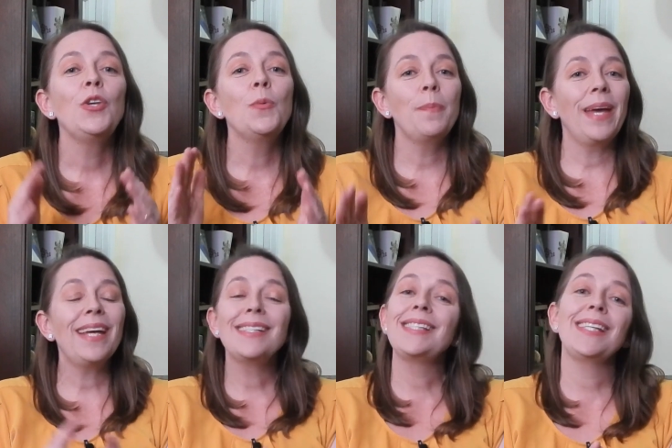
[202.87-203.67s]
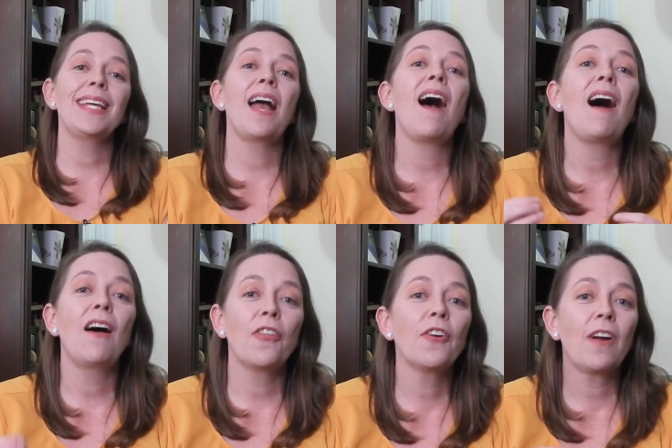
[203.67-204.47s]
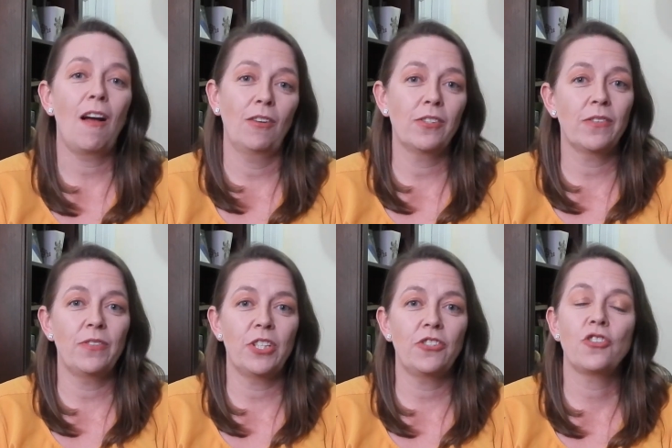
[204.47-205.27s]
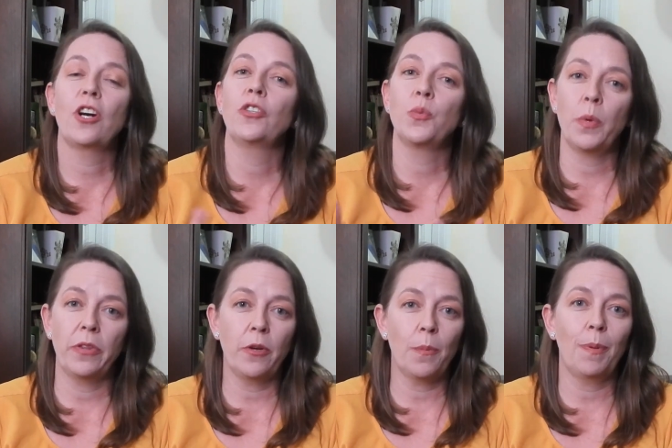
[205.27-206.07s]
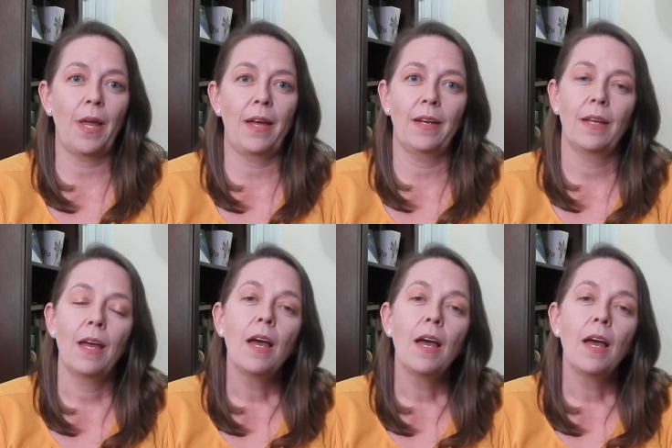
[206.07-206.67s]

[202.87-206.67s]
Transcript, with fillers: You may see other colors of discharge with your blood.